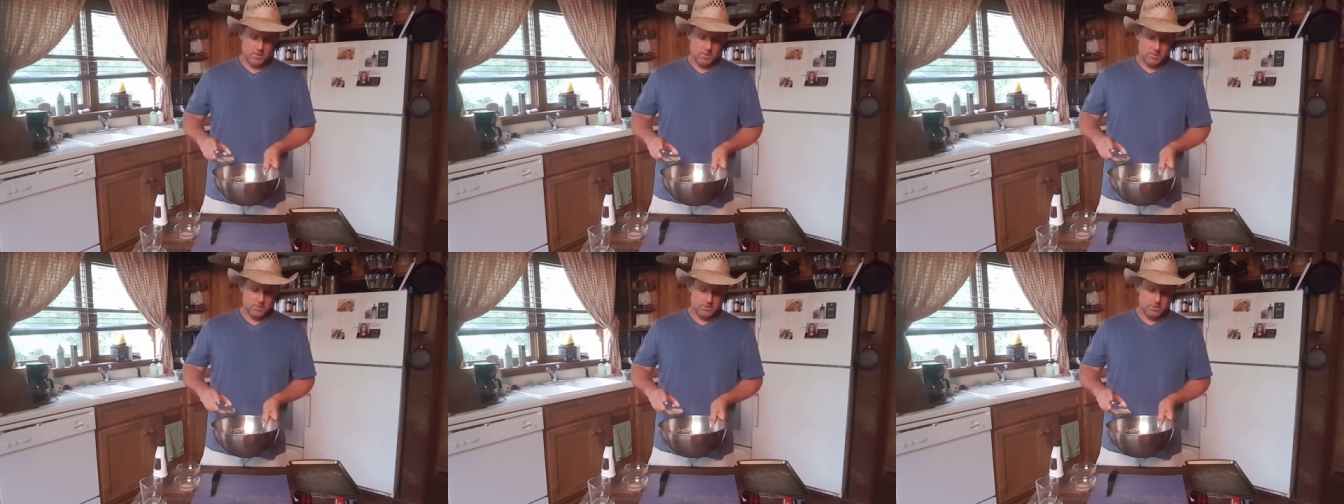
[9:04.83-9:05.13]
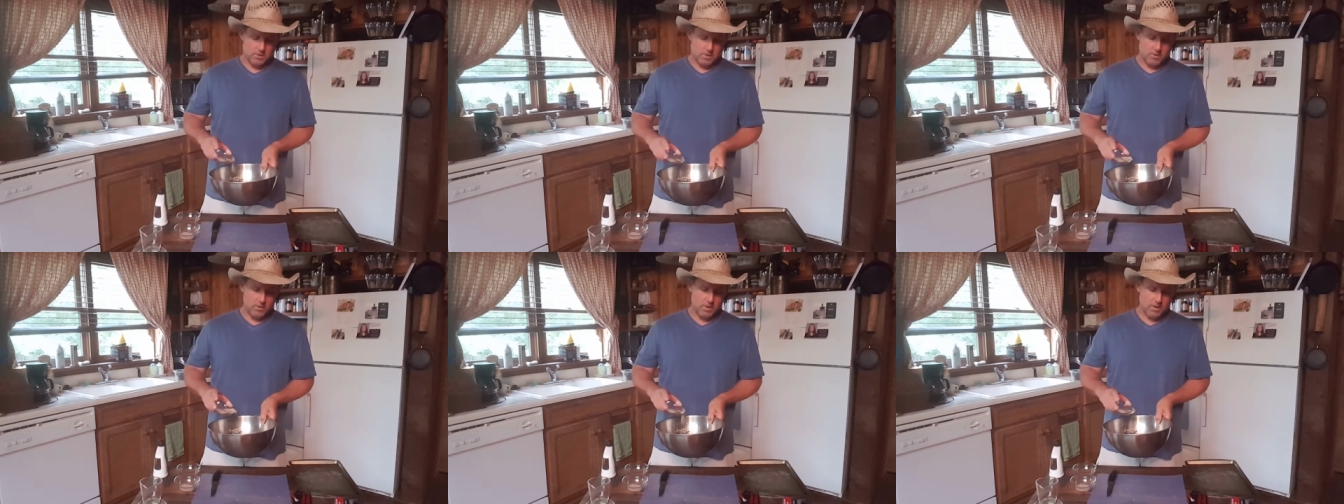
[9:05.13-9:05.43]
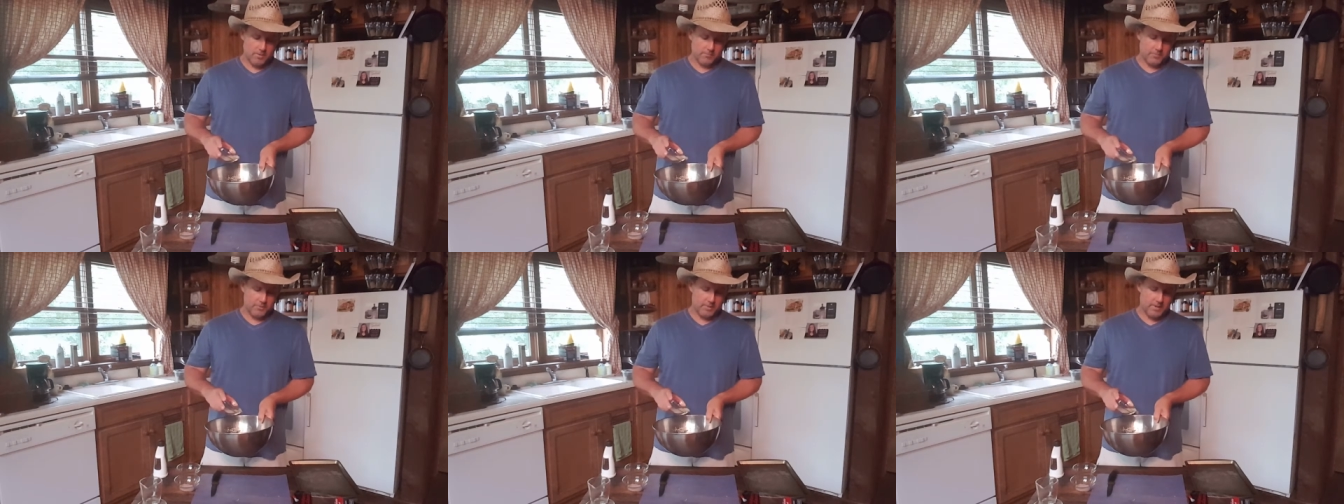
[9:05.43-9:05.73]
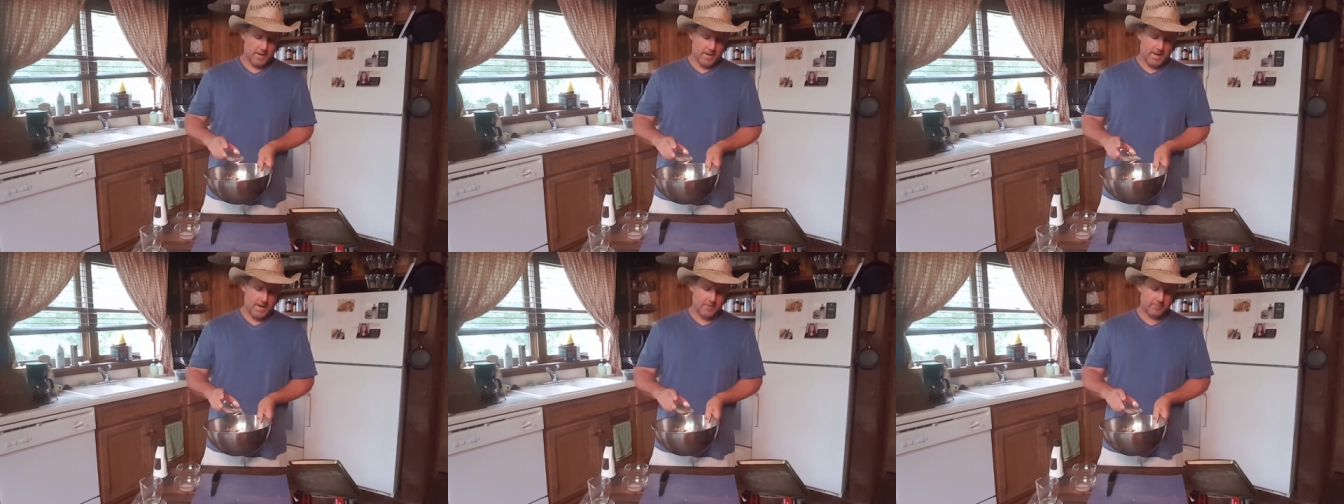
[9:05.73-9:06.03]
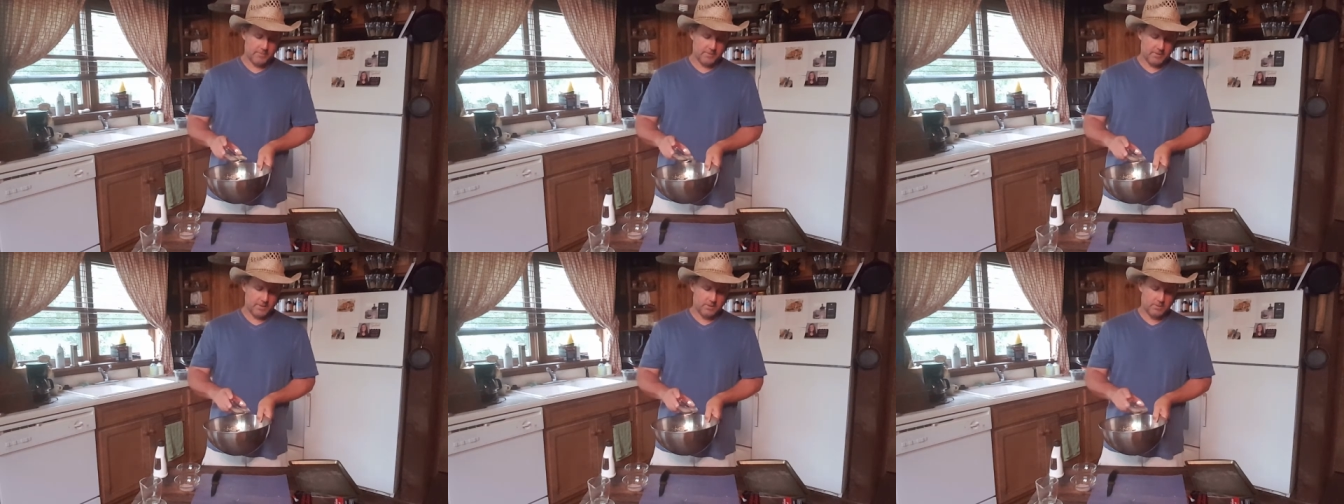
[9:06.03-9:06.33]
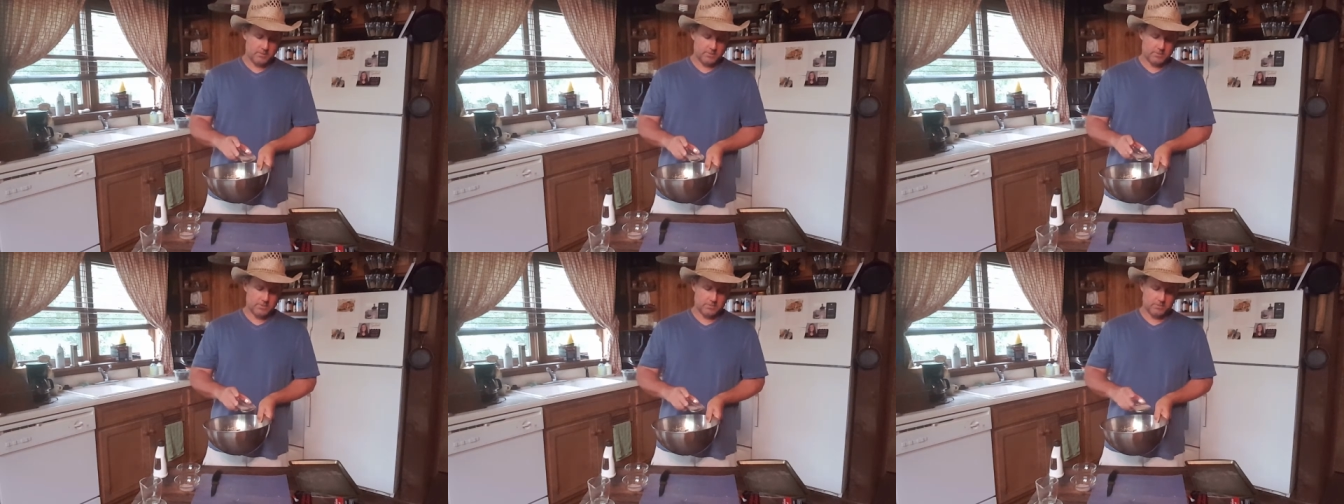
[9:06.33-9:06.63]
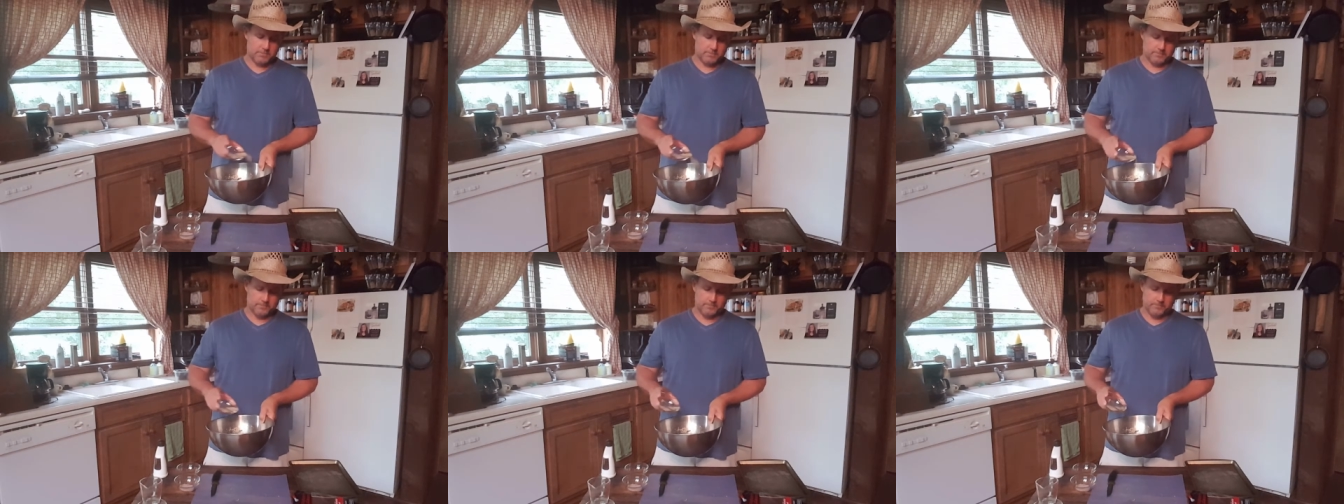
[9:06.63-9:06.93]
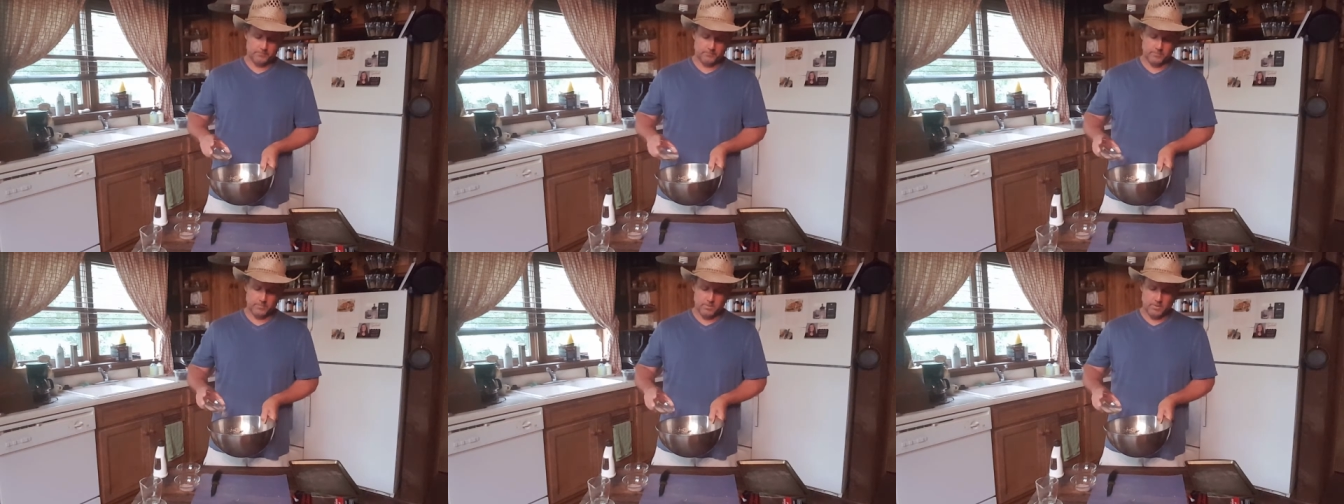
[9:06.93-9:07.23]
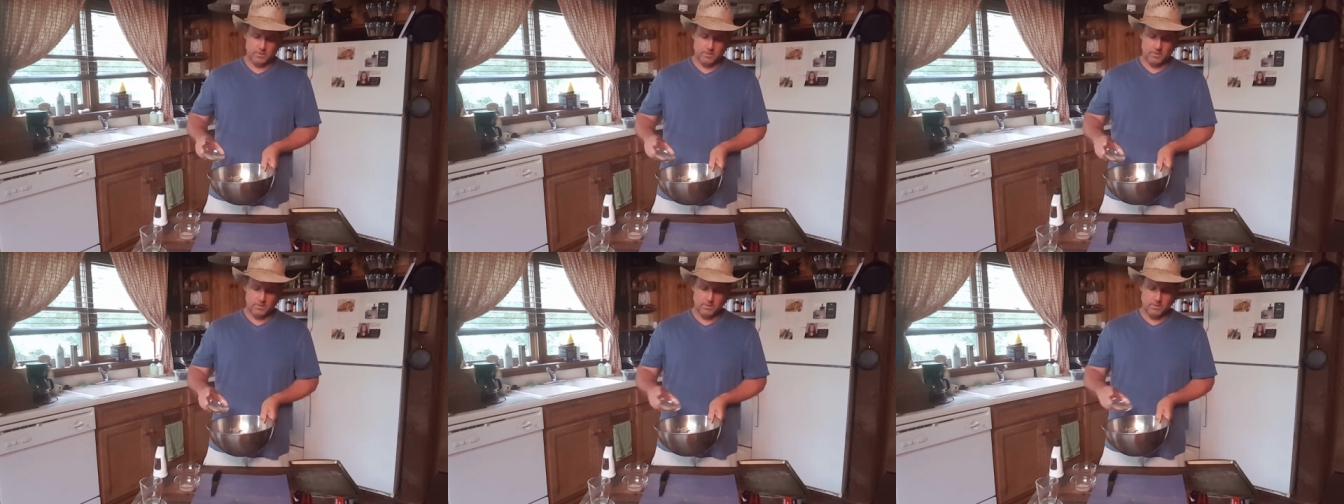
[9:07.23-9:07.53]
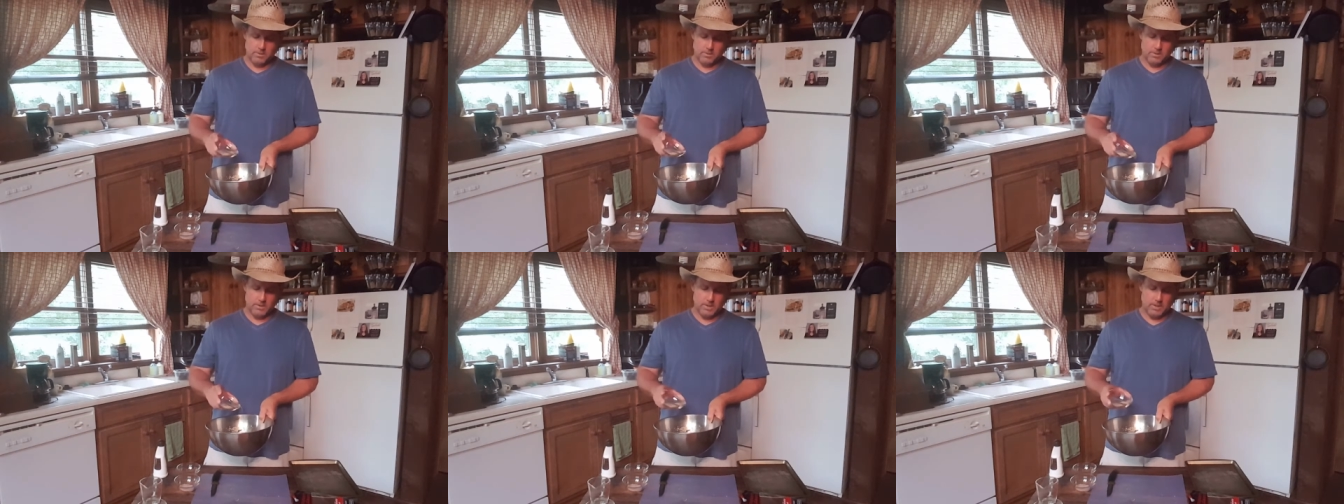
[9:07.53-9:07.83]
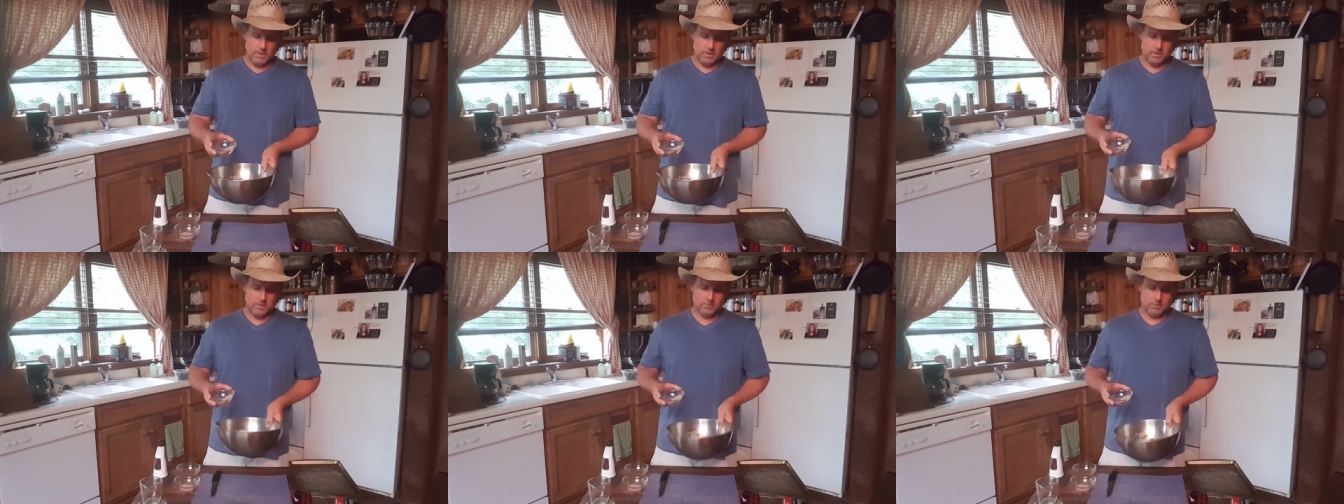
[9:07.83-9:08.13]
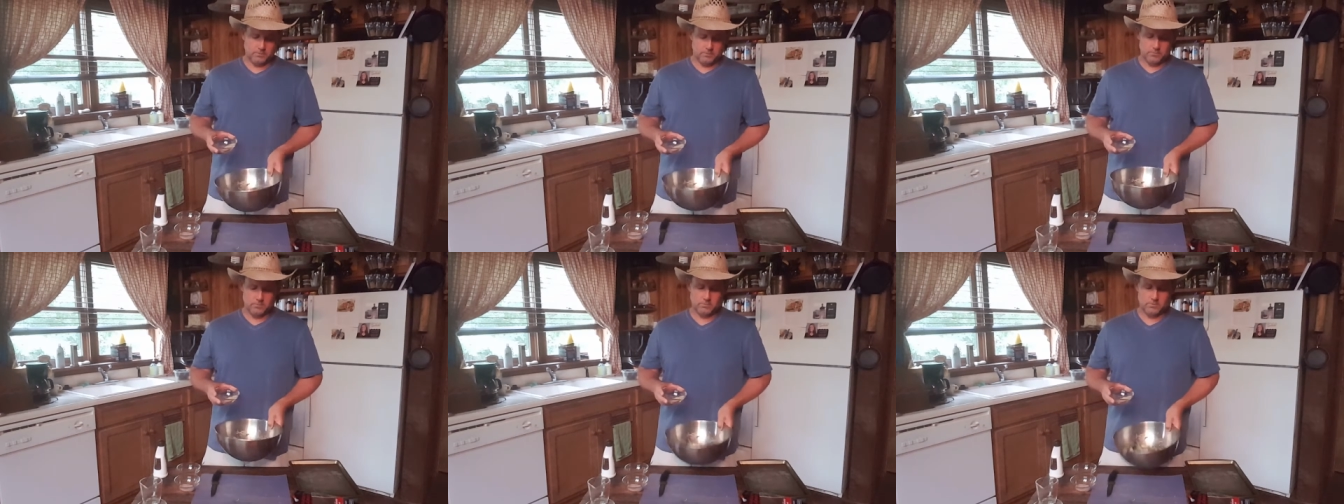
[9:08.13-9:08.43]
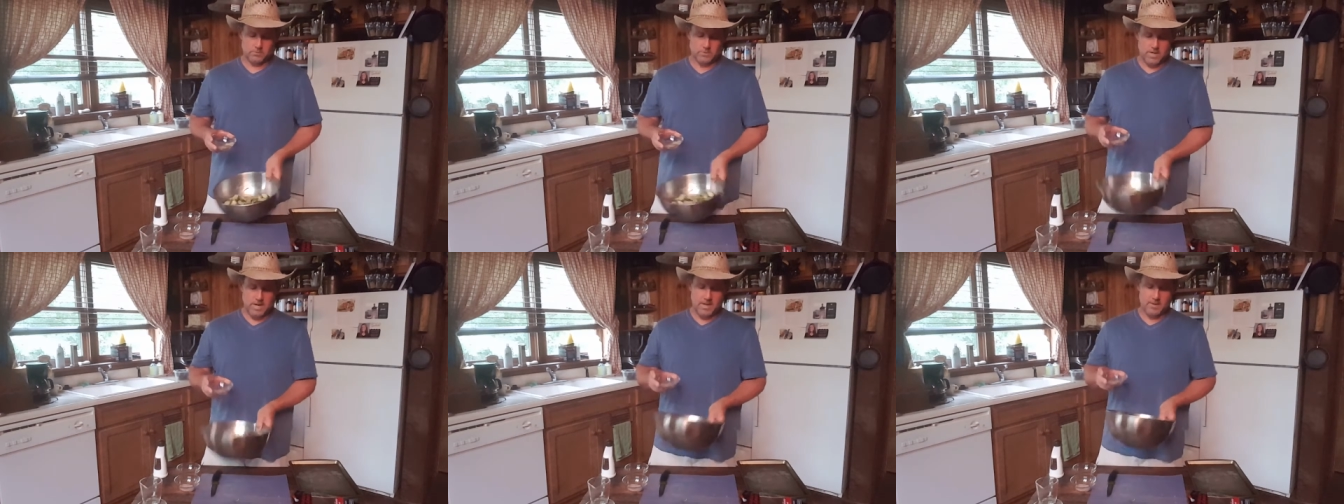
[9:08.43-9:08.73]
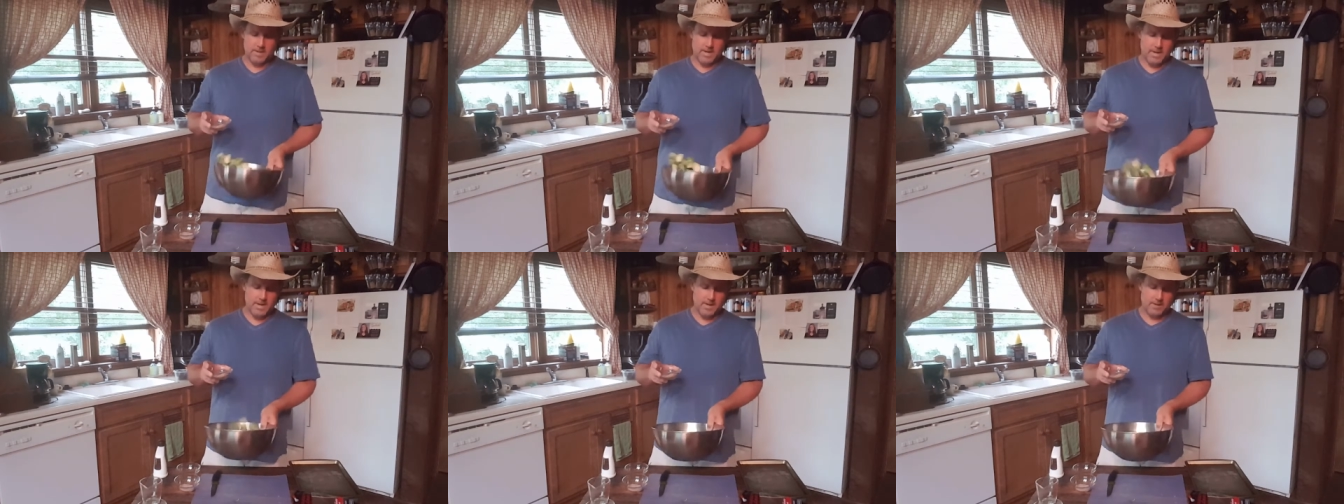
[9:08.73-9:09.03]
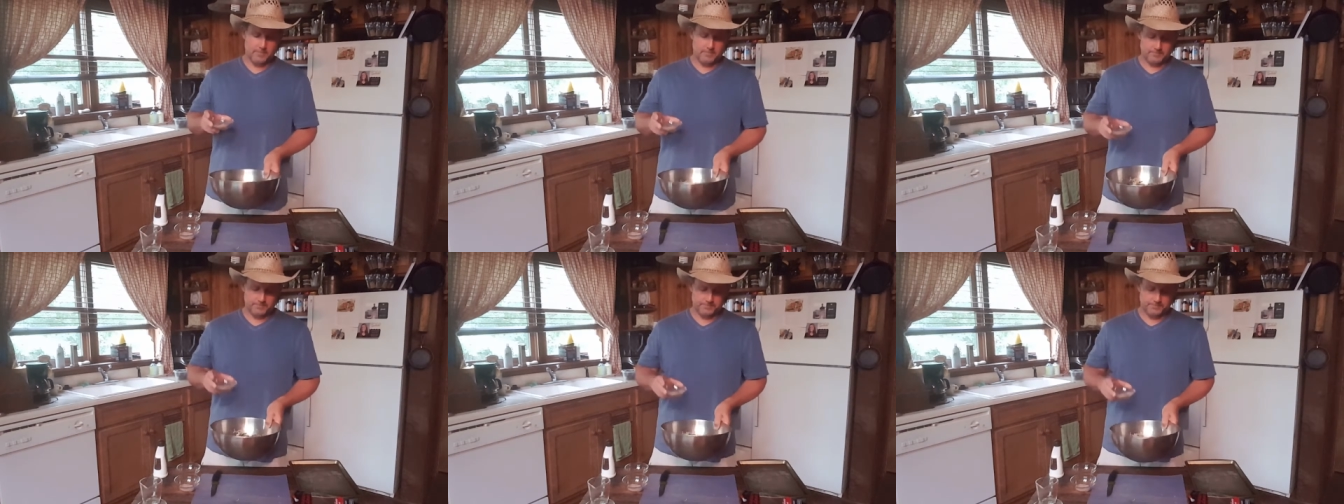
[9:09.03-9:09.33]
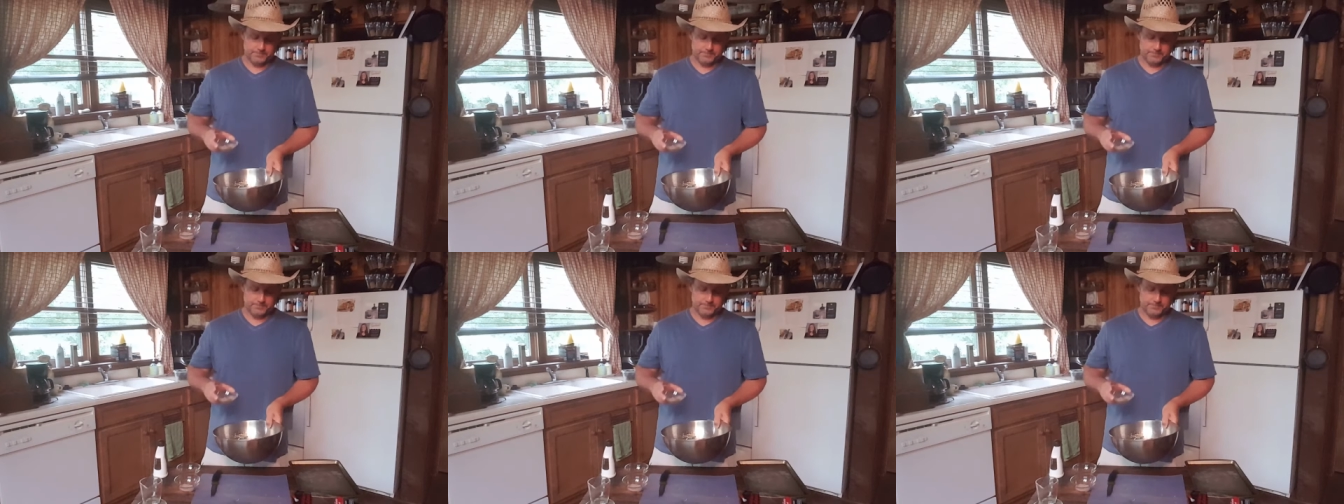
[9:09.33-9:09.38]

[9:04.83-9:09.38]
Start off with a ½ ounce and try that